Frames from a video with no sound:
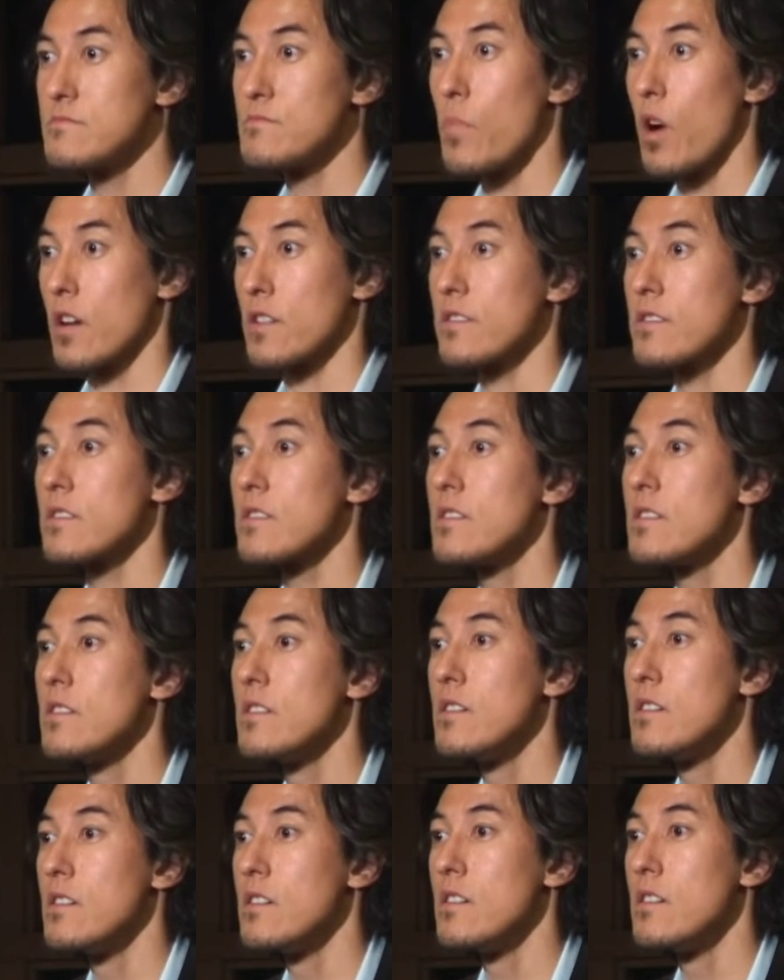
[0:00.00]
Pardon?
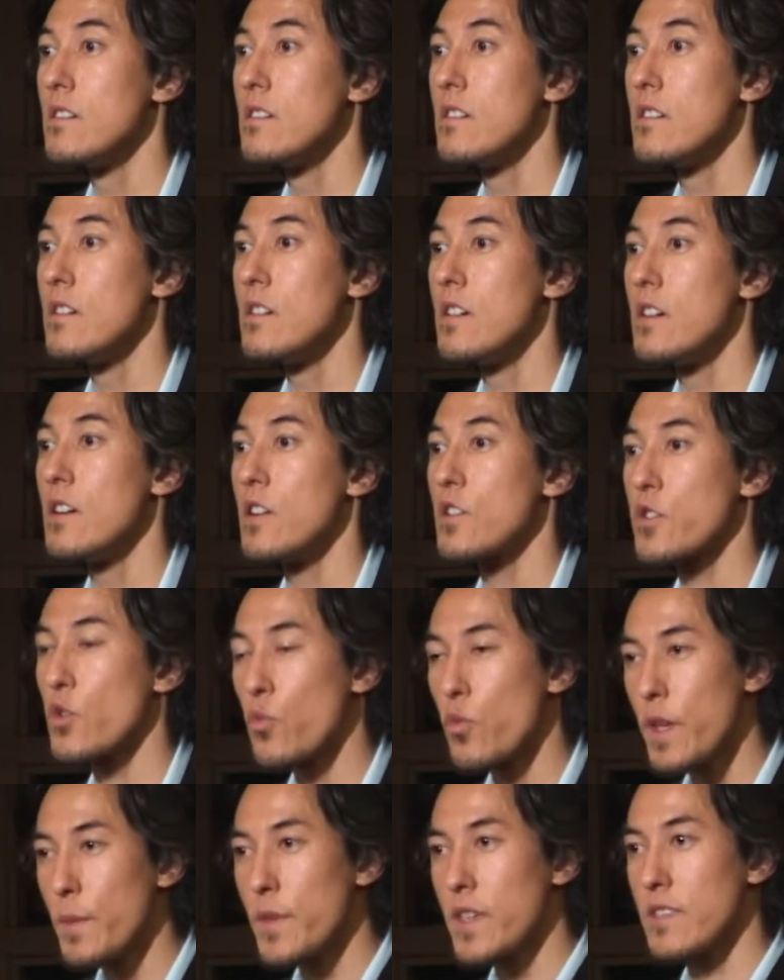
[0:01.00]
The women. The
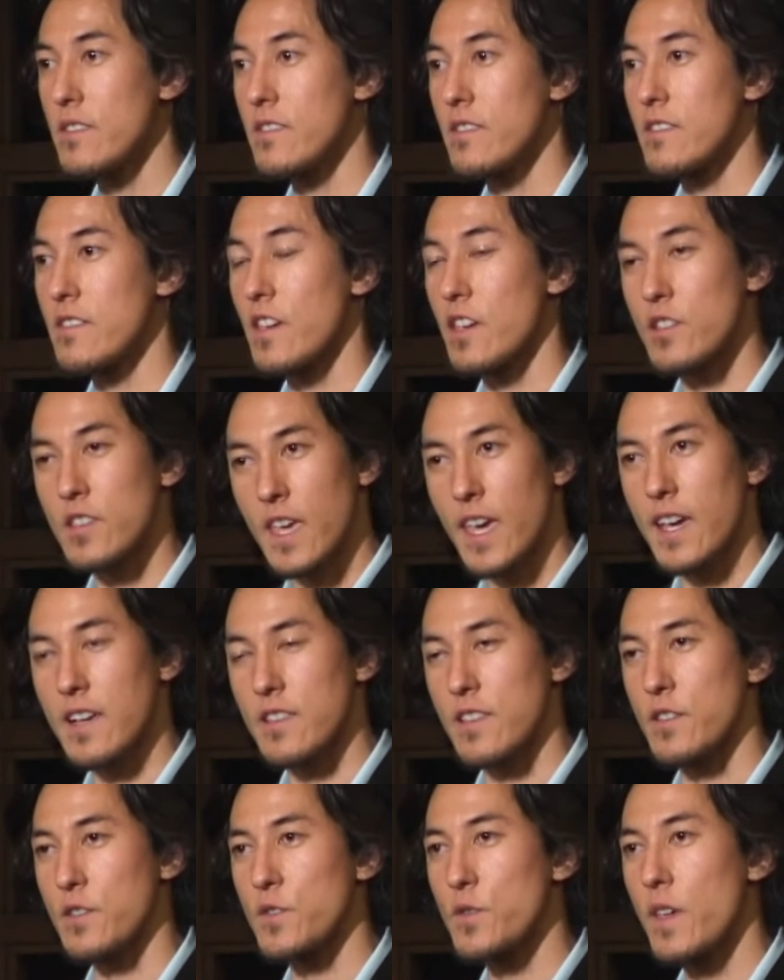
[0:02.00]
women,
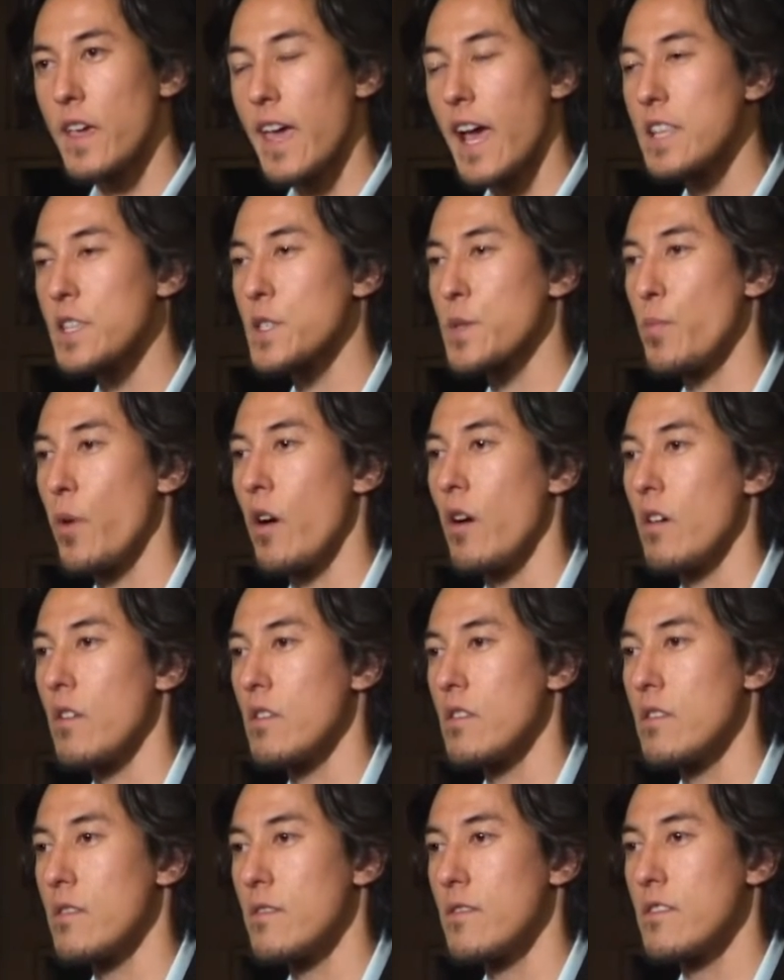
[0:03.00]
exactly. Alice
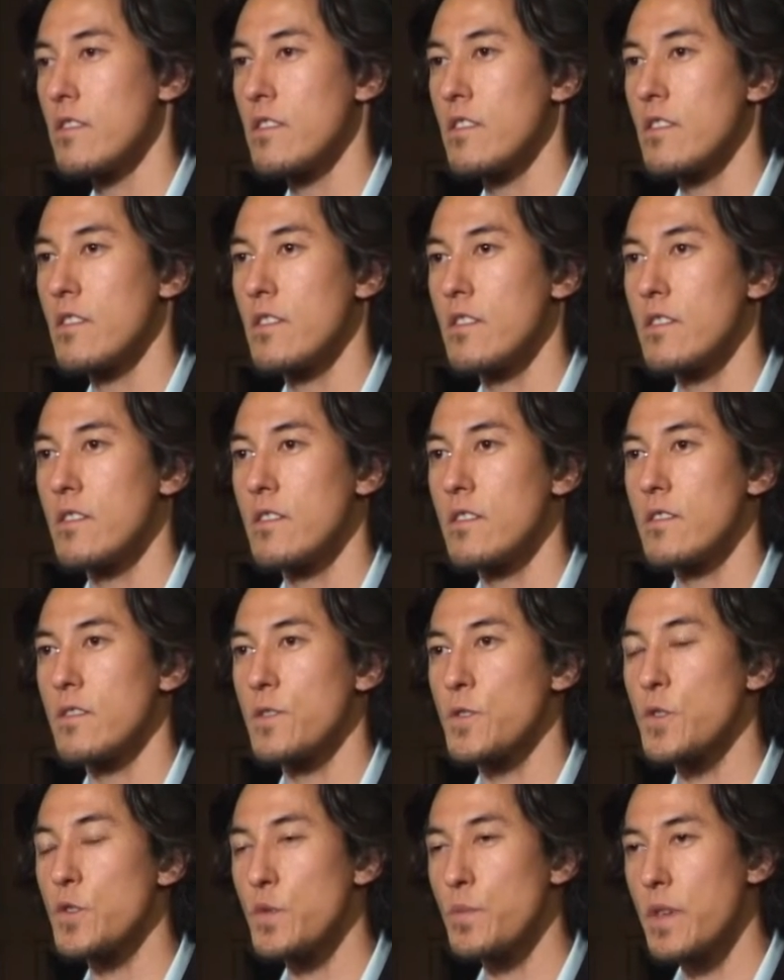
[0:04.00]
Paul,
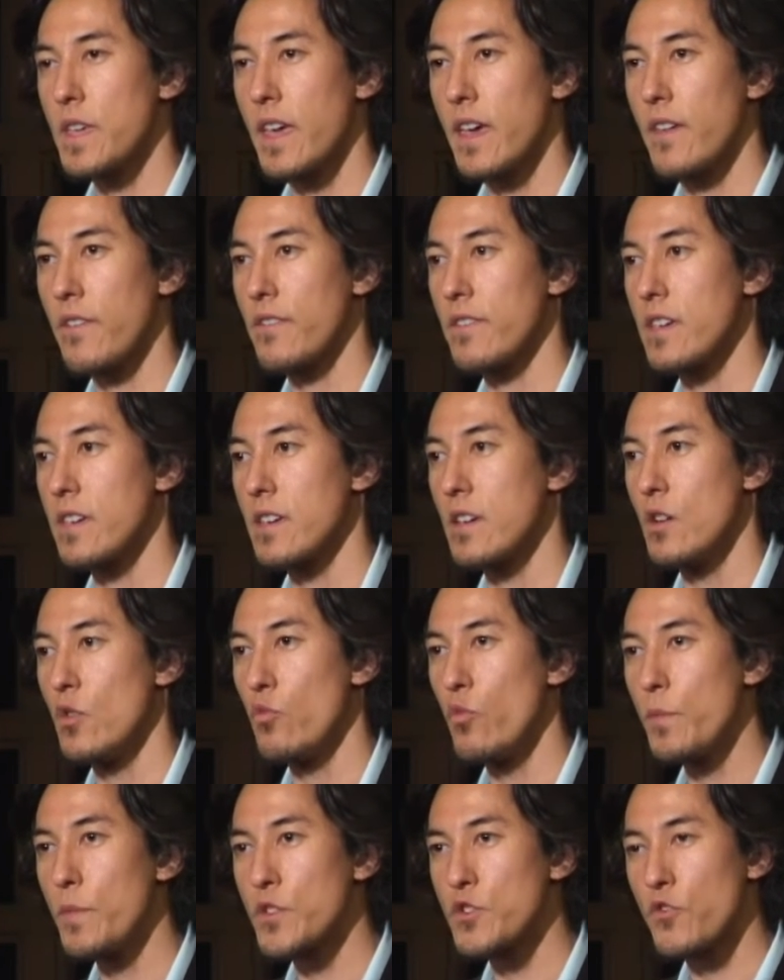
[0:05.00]
Susan B. Anthony,
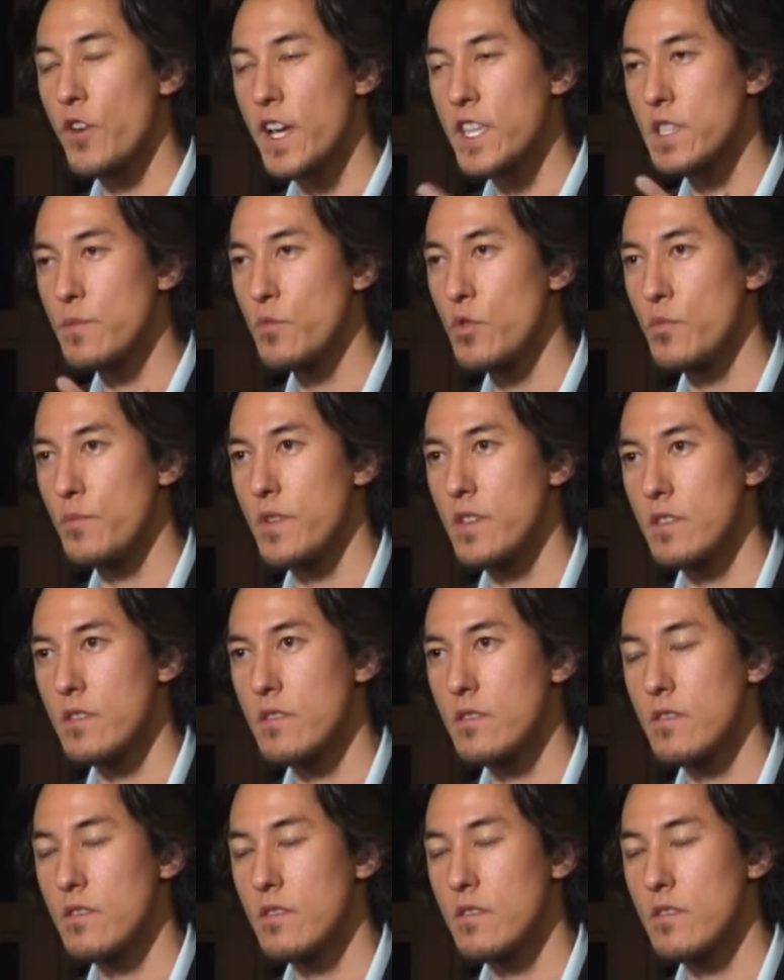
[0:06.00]
women's rights movement.